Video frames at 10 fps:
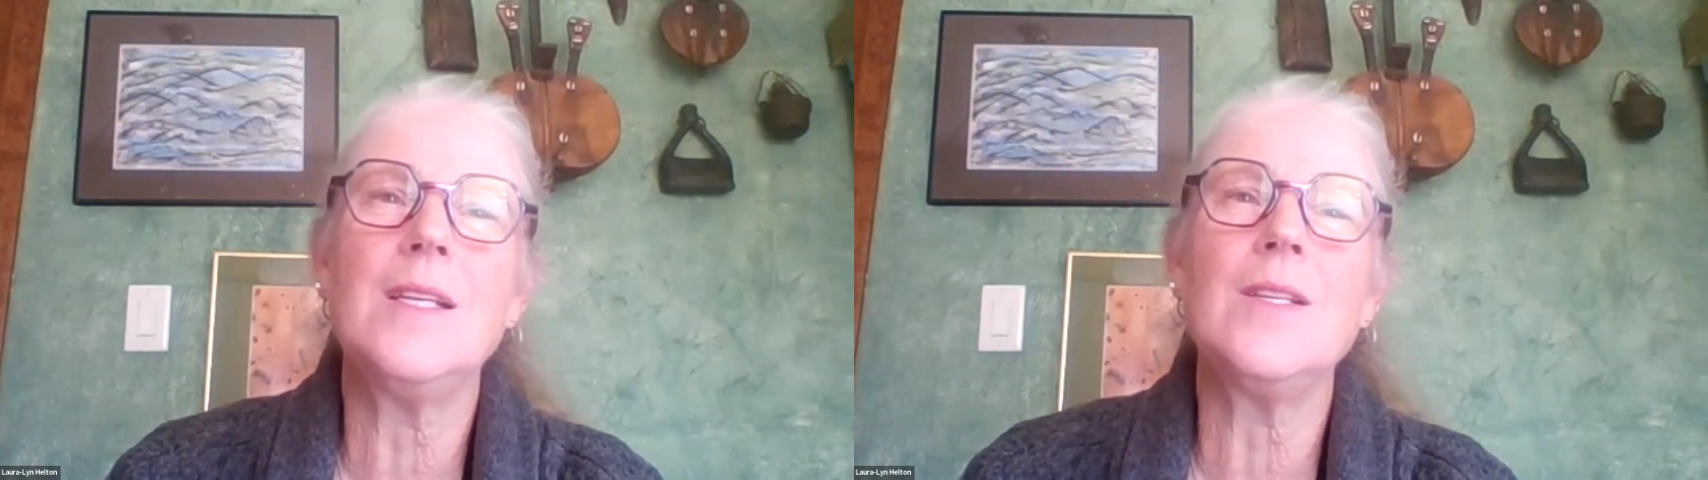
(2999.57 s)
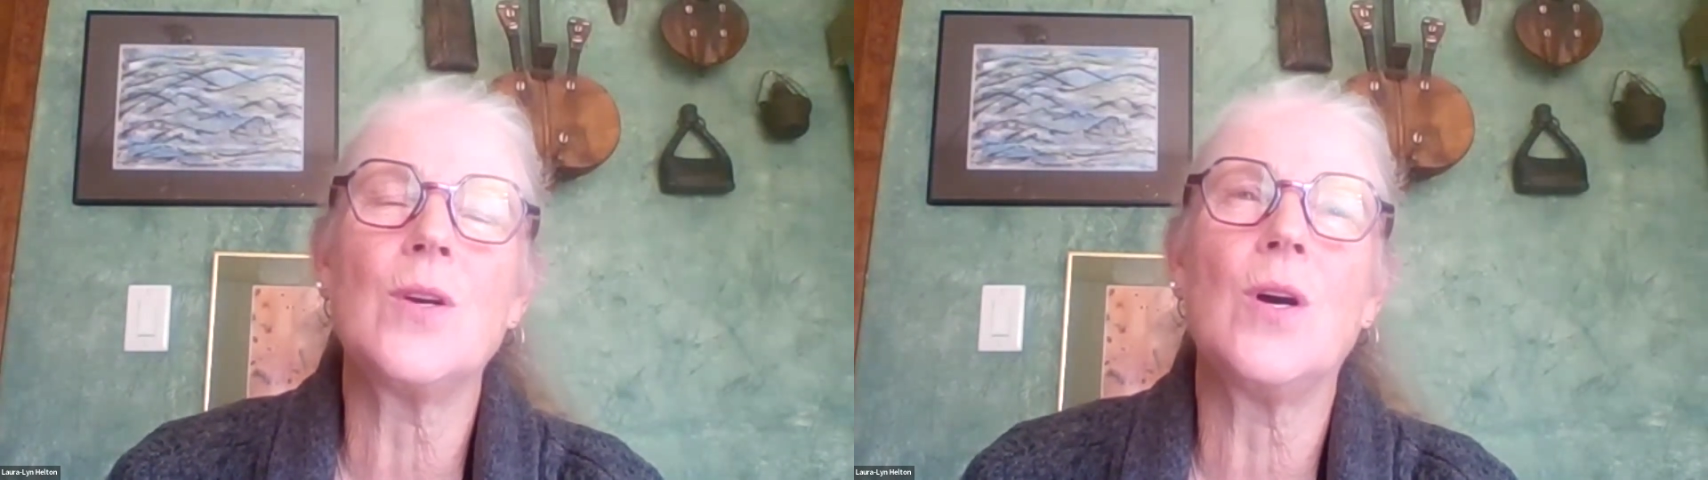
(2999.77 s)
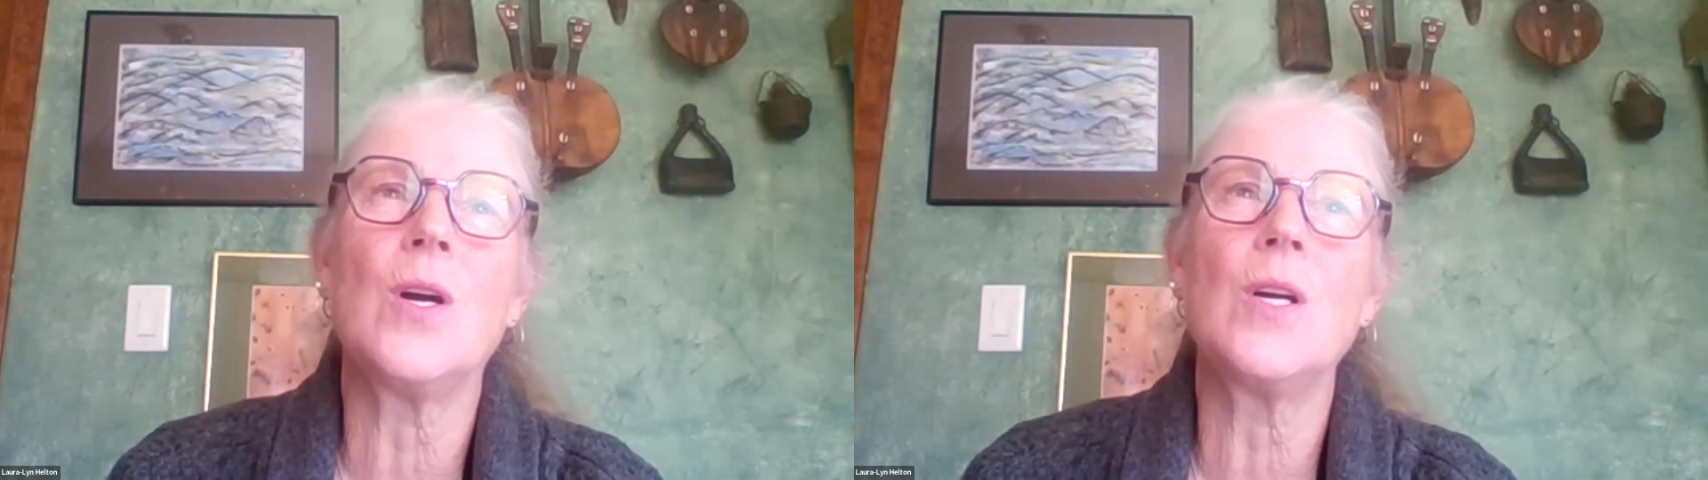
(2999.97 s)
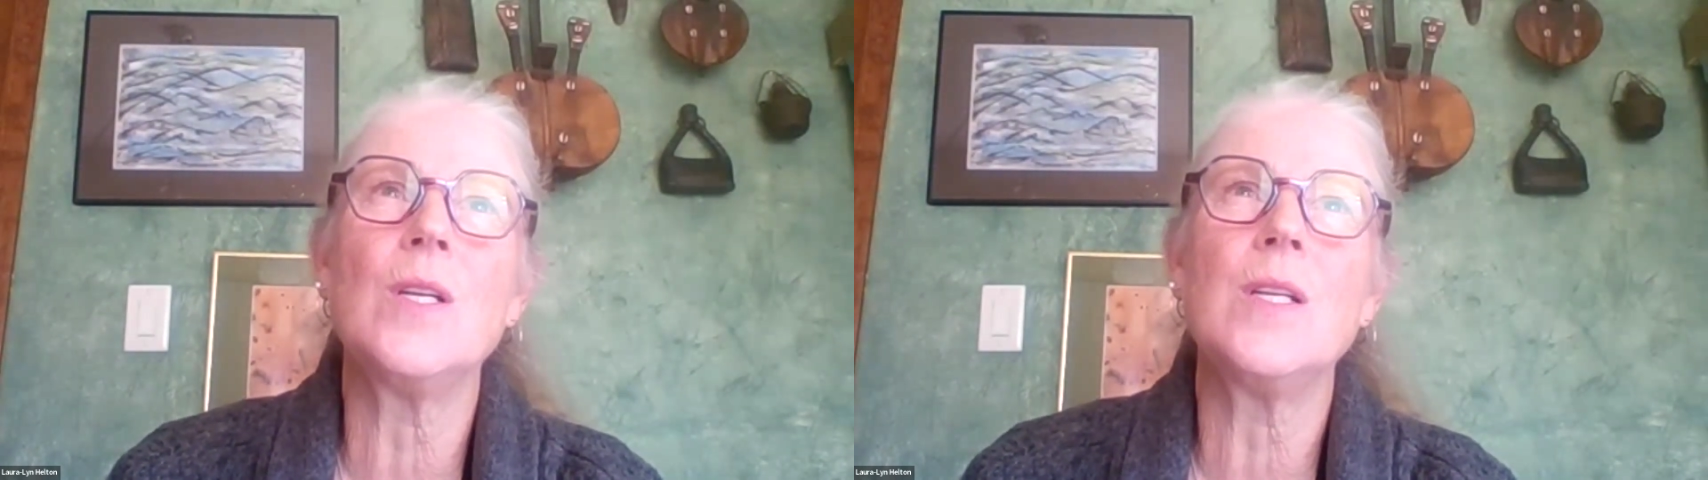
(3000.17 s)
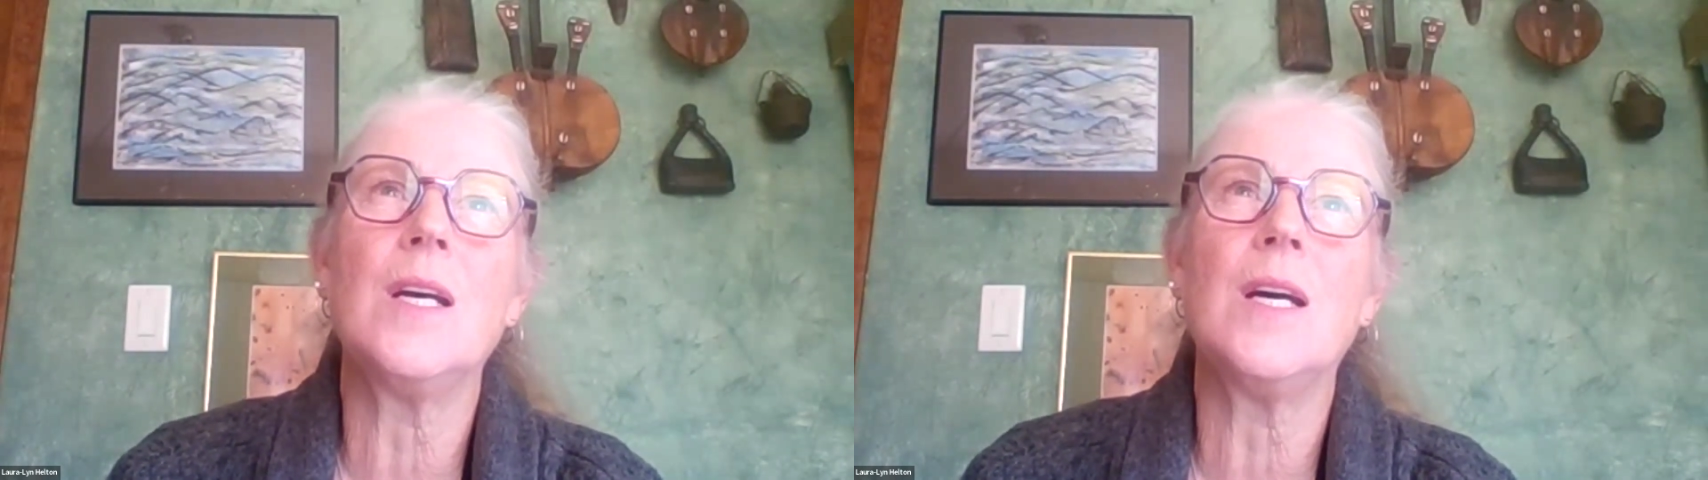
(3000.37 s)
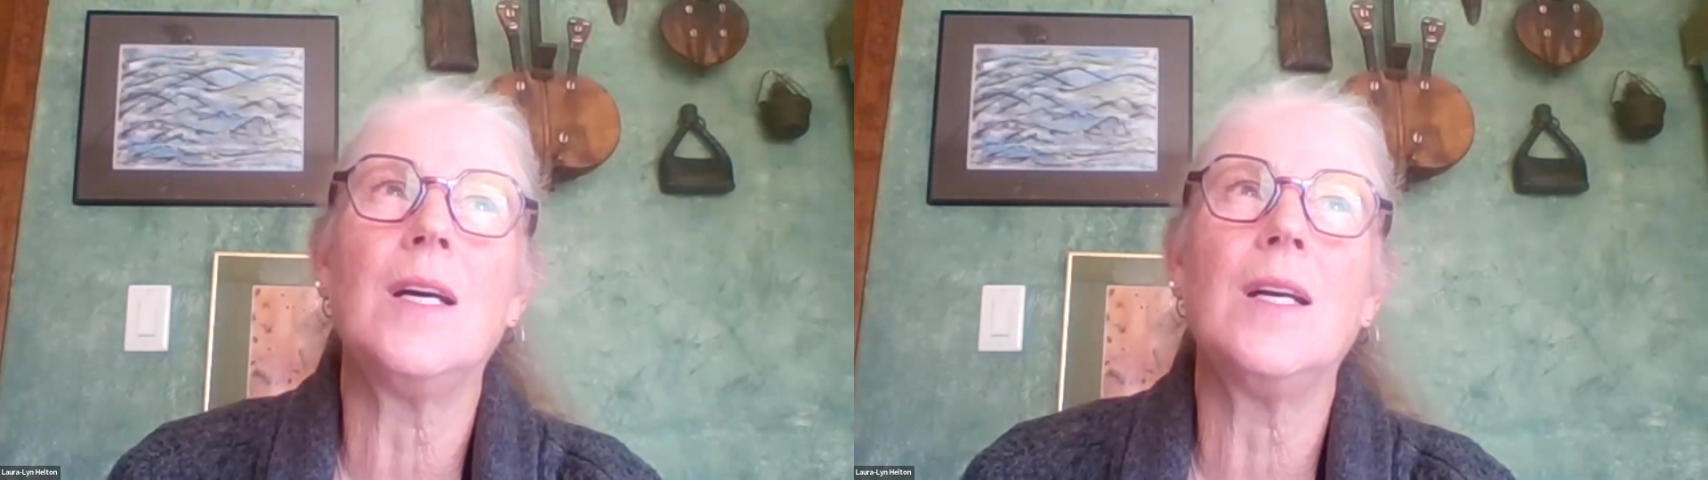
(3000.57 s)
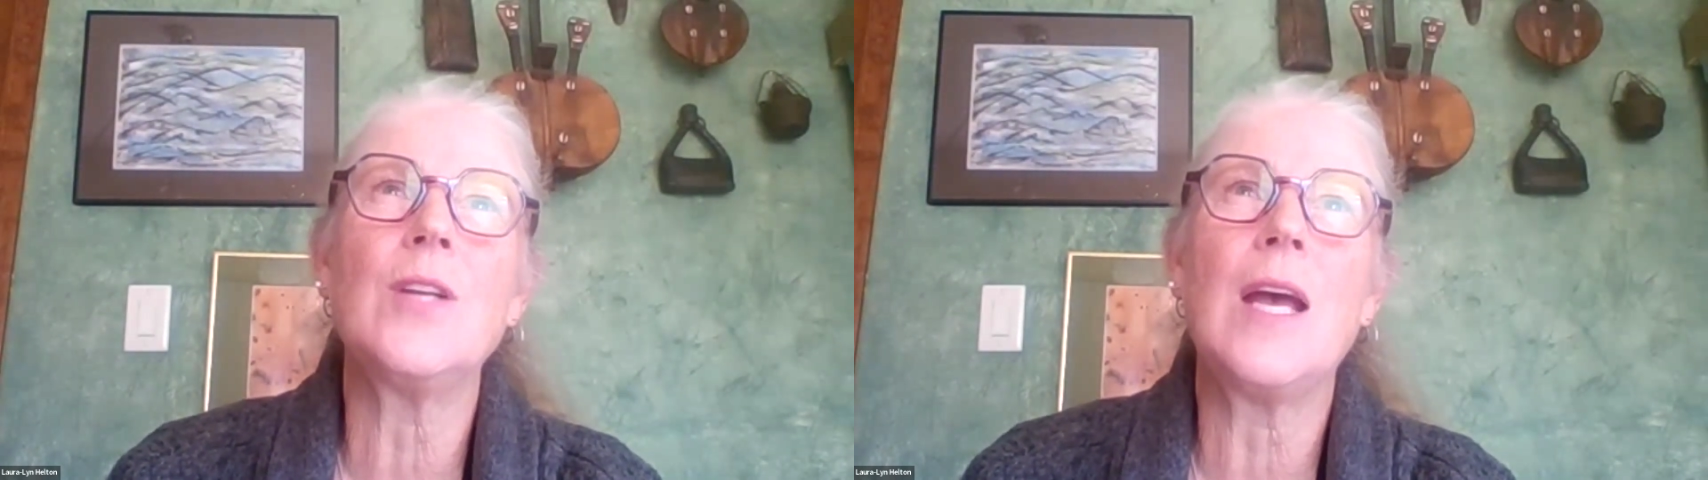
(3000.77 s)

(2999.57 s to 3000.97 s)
is hard uh,